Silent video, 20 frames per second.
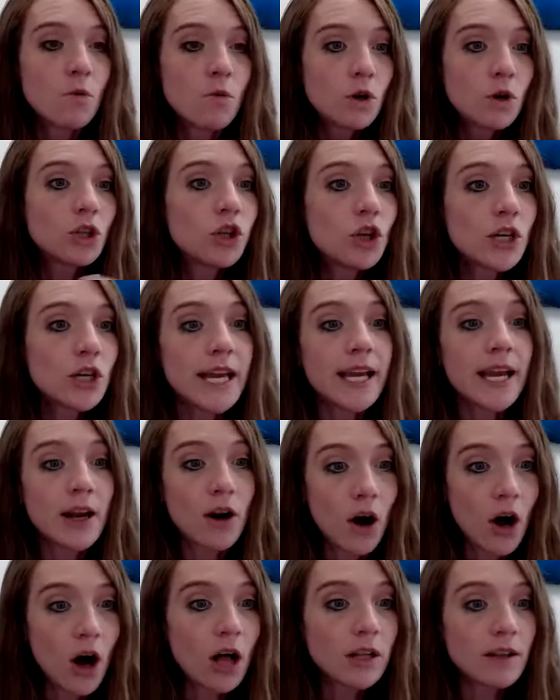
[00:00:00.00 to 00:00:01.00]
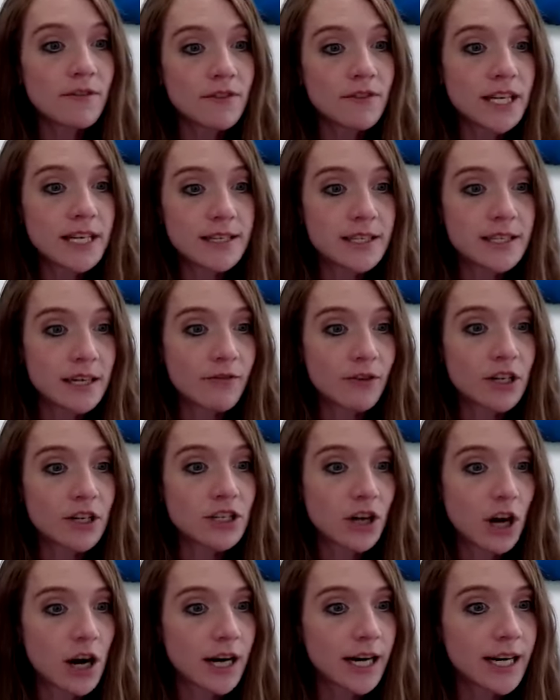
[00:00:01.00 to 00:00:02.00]
We're looking at all of these
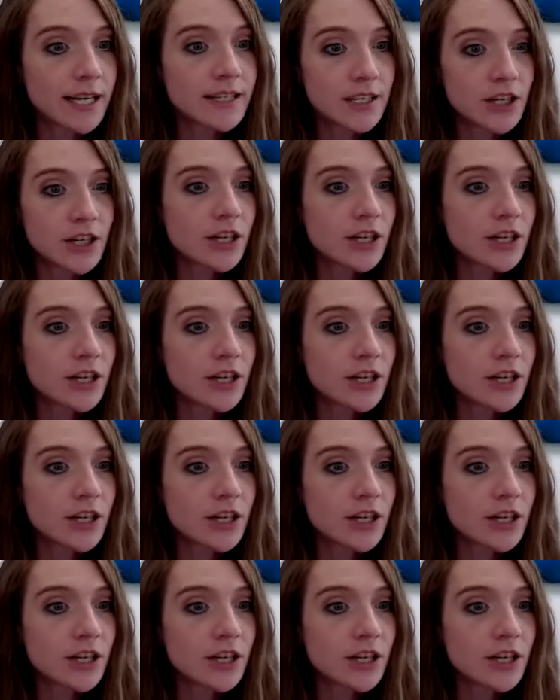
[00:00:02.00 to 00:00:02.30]
different targets,